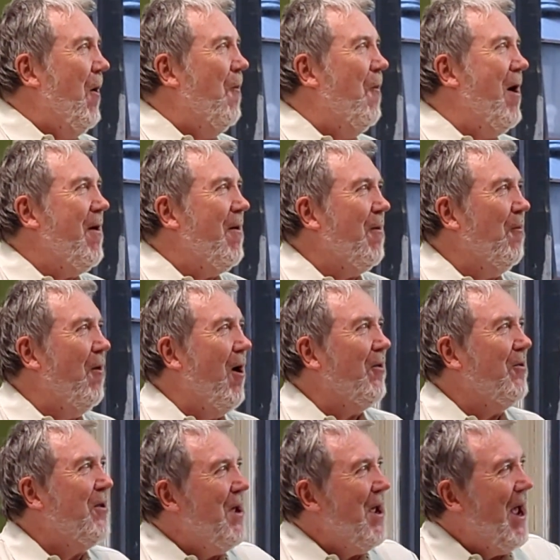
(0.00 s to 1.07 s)
where it
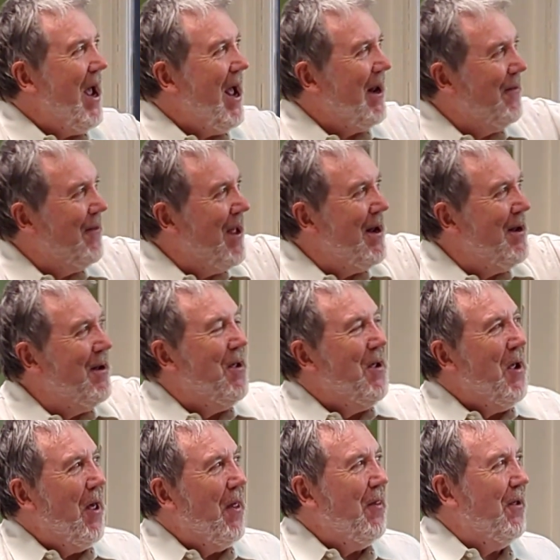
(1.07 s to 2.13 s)
was. And
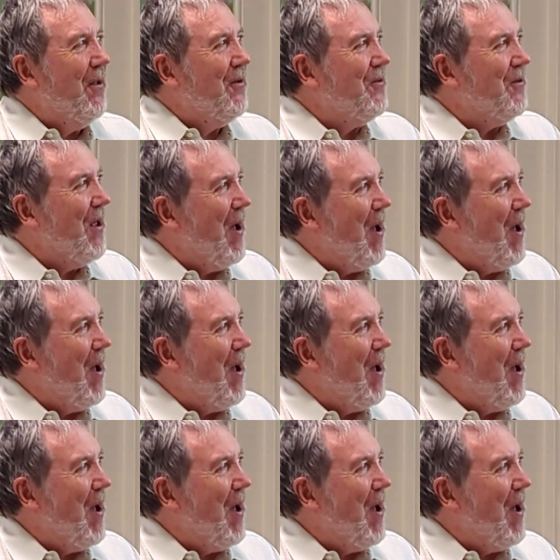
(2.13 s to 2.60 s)
then there's